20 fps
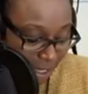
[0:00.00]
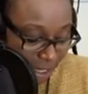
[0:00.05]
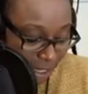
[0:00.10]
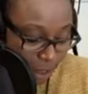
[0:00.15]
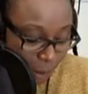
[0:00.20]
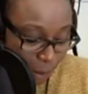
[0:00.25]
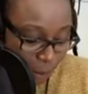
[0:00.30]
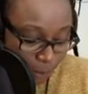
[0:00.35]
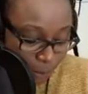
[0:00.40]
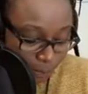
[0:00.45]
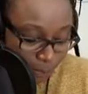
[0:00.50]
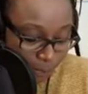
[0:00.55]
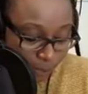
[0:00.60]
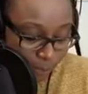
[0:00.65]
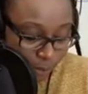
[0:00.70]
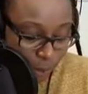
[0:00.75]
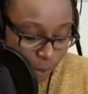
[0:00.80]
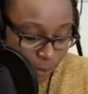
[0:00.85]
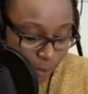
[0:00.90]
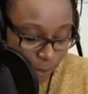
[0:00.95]
new
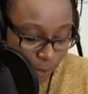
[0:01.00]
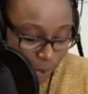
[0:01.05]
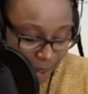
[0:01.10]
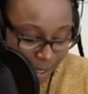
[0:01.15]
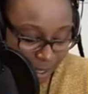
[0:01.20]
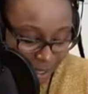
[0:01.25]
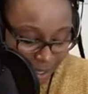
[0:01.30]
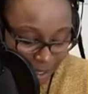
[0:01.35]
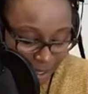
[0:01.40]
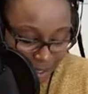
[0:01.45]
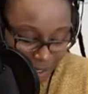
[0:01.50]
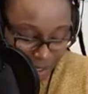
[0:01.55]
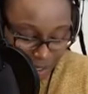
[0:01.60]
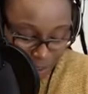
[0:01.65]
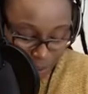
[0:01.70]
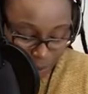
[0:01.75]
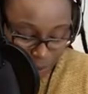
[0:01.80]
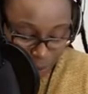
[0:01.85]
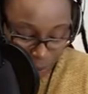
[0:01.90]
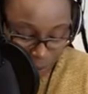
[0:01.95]
for
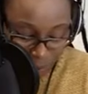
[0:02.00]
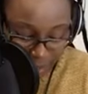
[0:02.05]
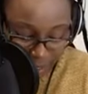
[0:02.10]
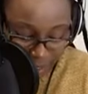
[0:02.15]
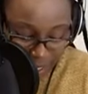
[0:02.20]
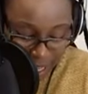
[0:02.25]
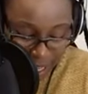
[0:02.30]
this week.